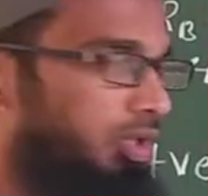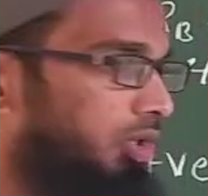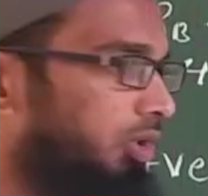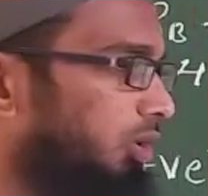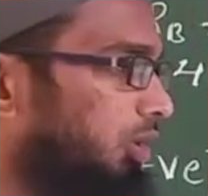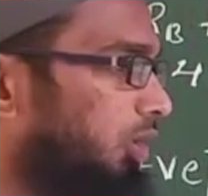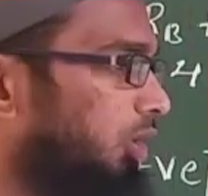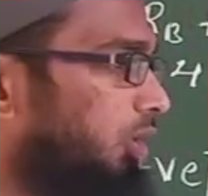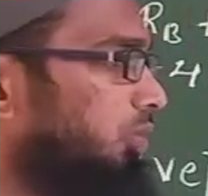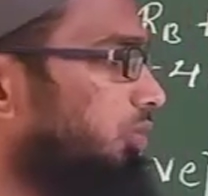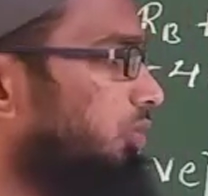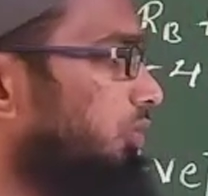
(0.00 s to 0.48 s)

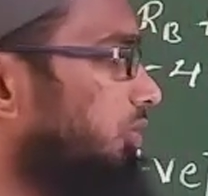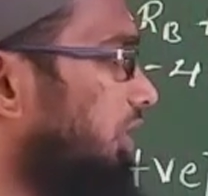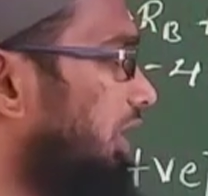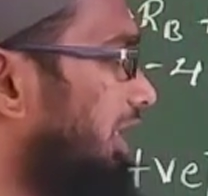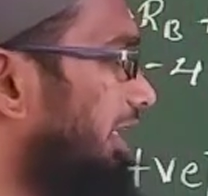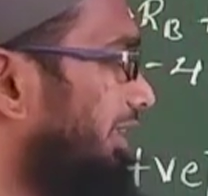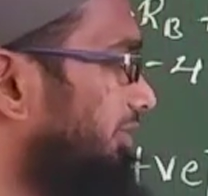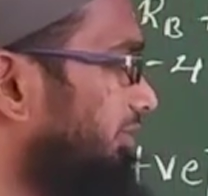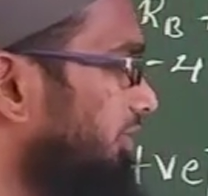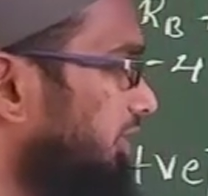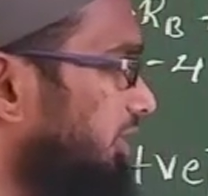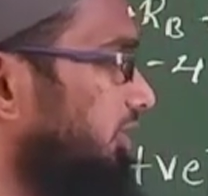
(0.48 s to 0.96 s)
Now
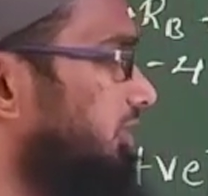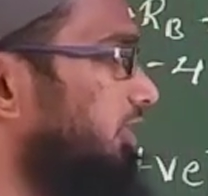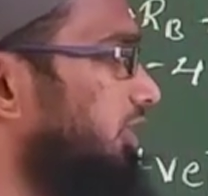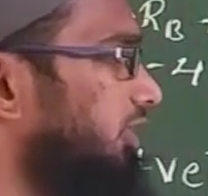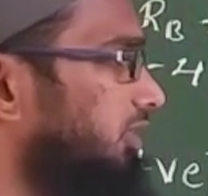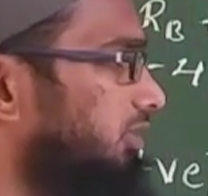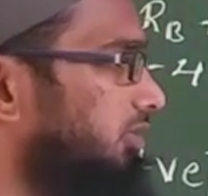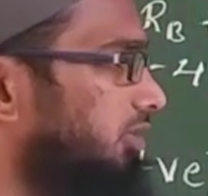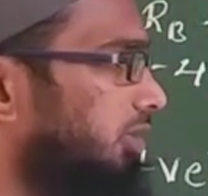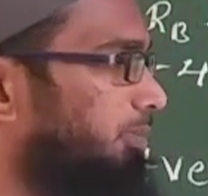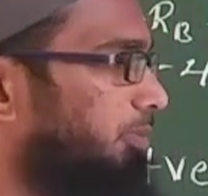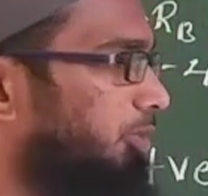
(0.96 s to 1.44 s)
after
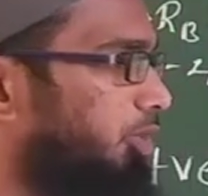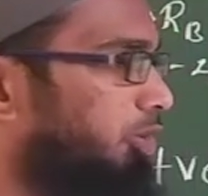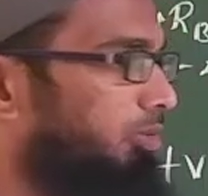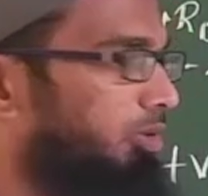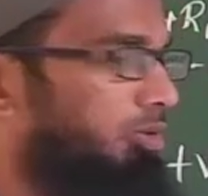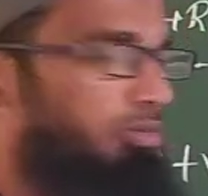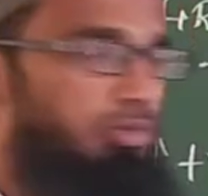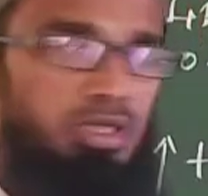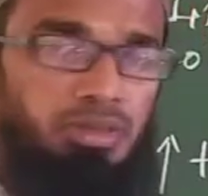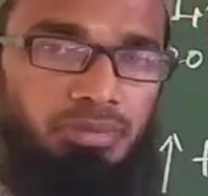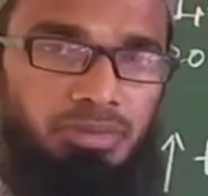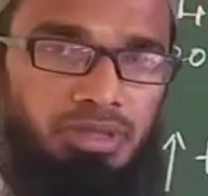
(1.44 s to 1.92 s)
this the
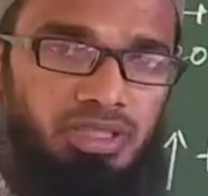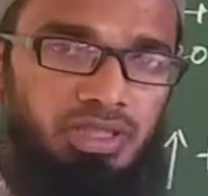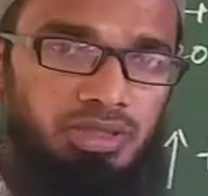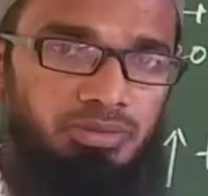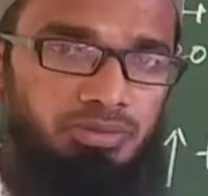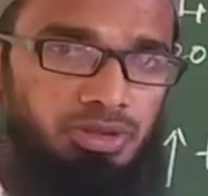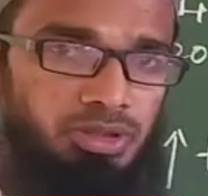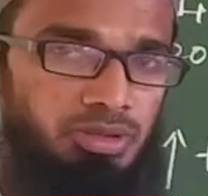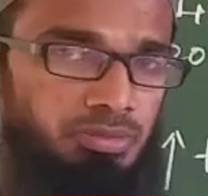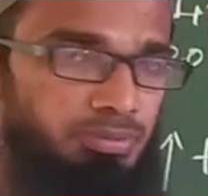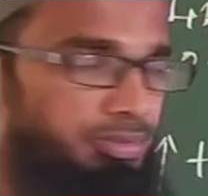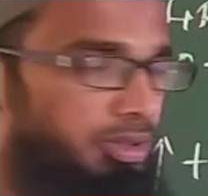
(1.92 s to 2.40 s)
problem will
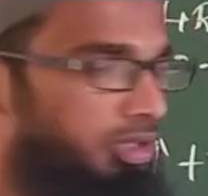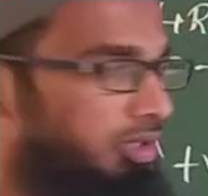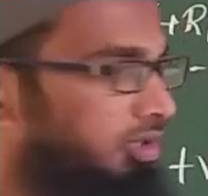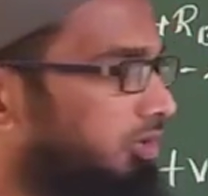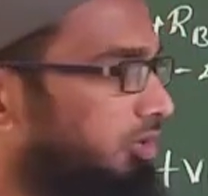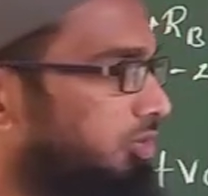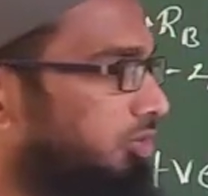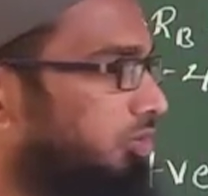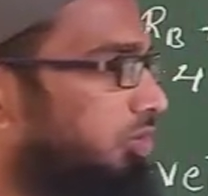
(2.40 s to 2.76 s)
become simple.